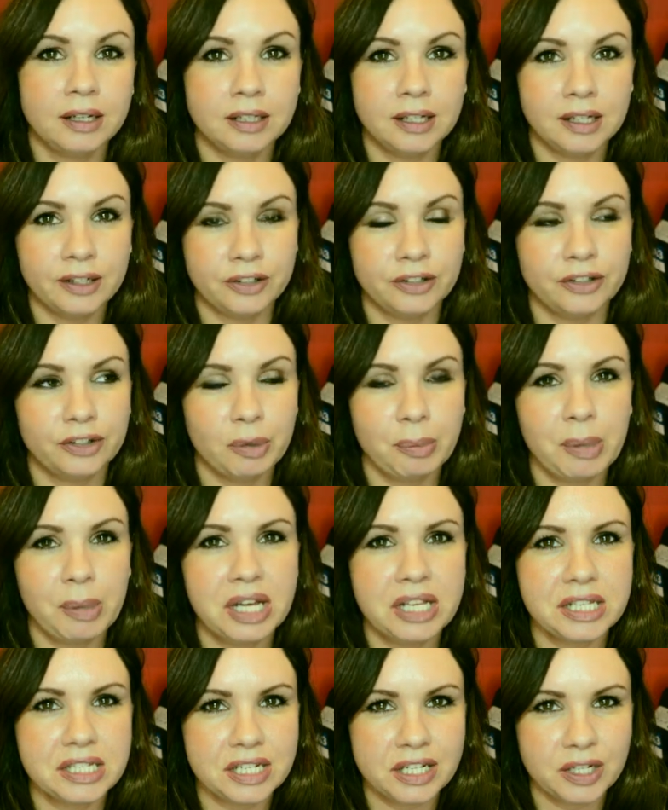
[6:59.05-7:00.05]
And, and the
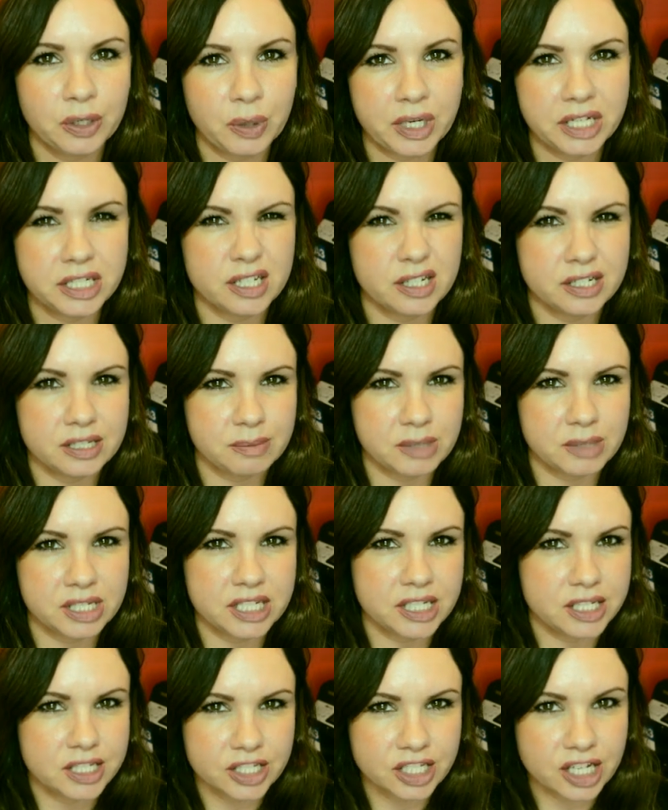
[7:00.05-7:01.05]
person in question is my
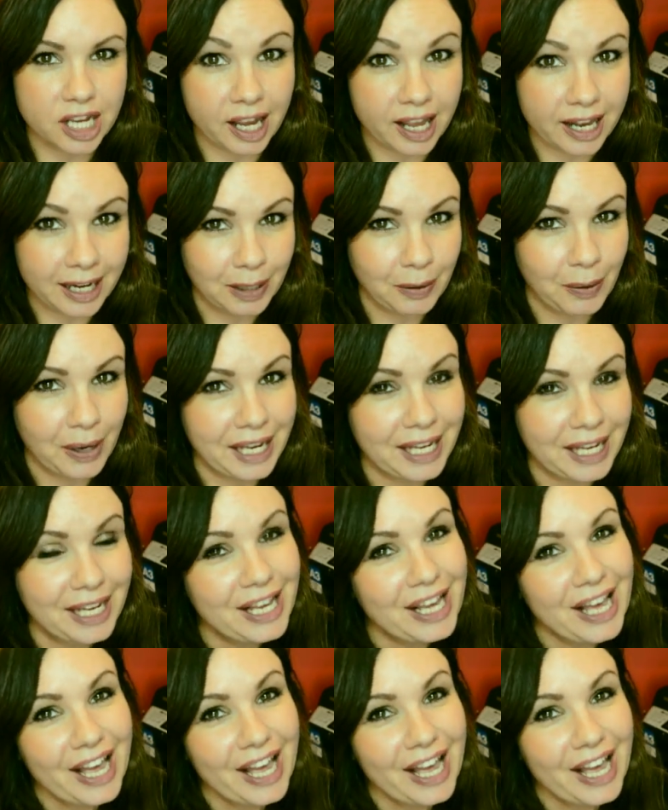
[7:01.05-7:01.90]
sister anyway.